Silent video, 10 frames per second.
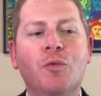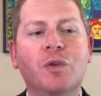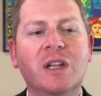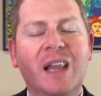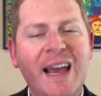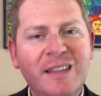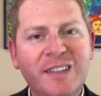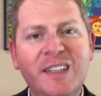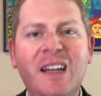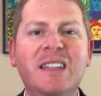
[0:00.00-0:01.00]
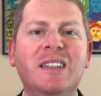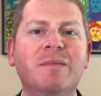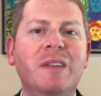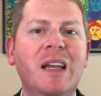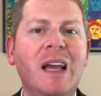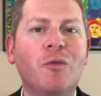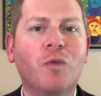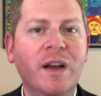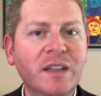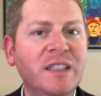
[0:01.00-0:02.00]
Like the Senate,
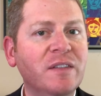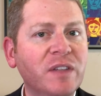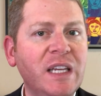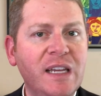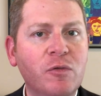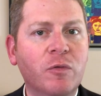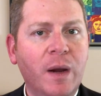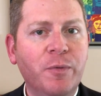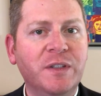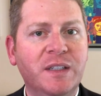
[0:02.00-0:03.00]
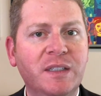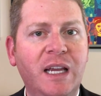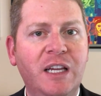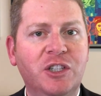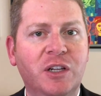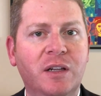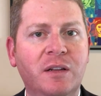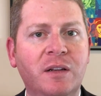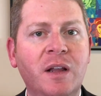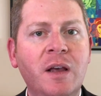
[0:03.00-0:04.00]
relatively equal
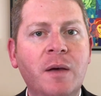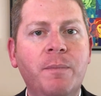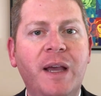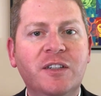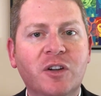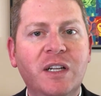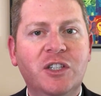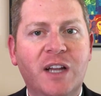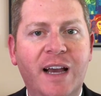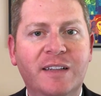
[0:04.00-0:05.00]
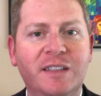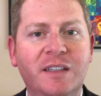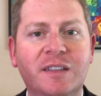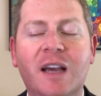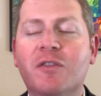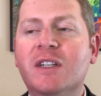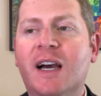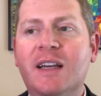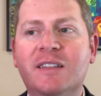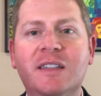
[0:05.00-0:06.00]
representation based on each diocese. Every
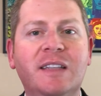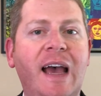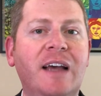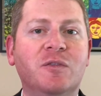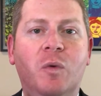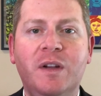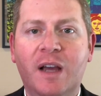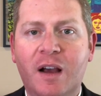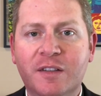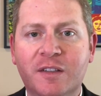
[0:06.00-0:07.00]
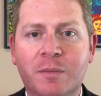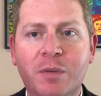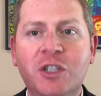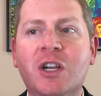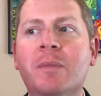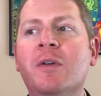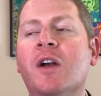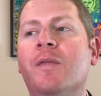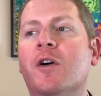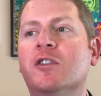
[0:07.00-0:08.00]
diocese has one diocesan bishop.
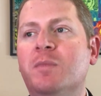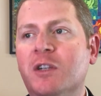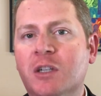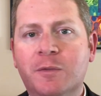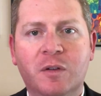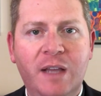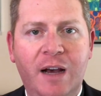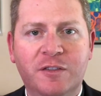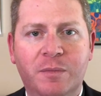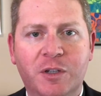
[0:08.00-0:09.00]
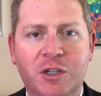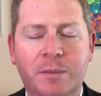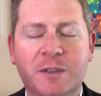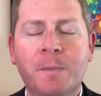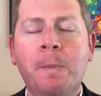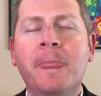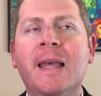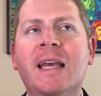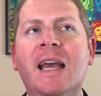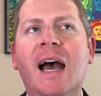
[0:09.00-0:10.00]
Those bishops are in the House of Bishops.
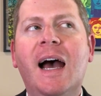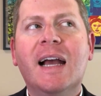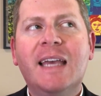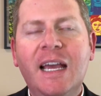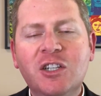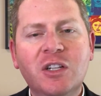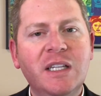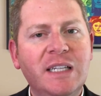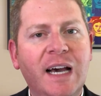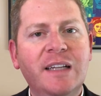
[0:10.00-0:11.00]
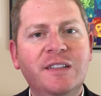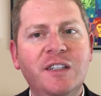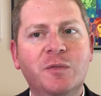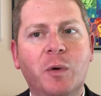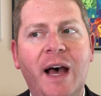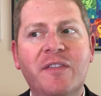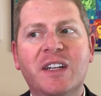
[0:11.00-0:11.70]
Occasionally, dioceses will have an